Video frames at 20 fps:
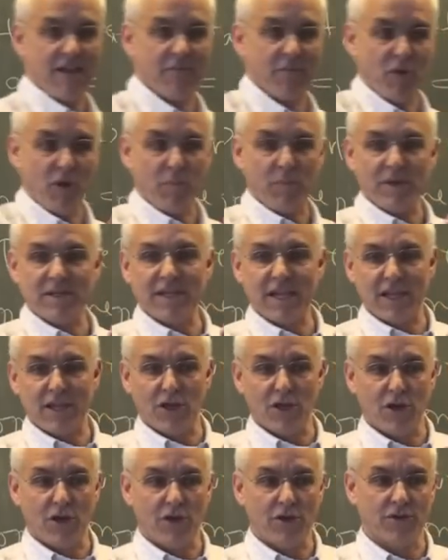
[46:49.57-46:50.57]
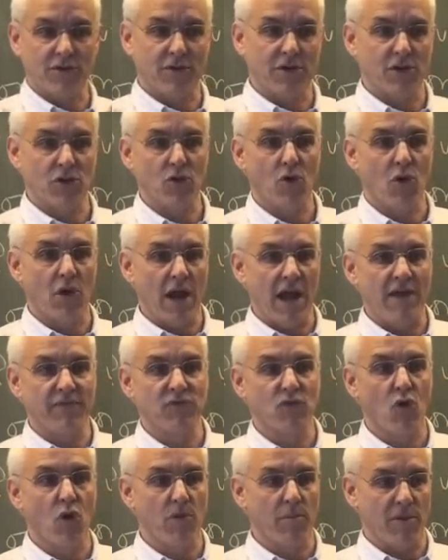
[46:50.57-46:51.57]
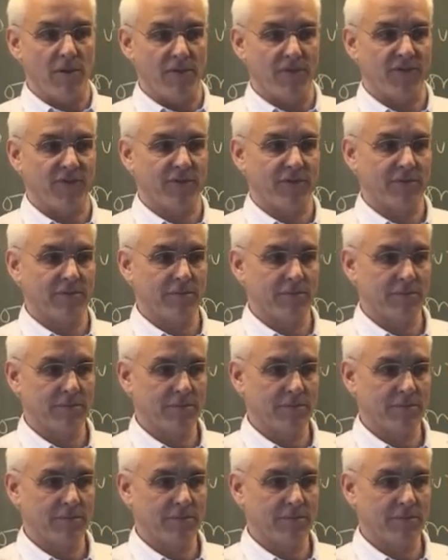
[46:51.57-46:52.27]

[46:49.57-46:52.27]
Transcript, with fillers: have perpendicular, nor have normals.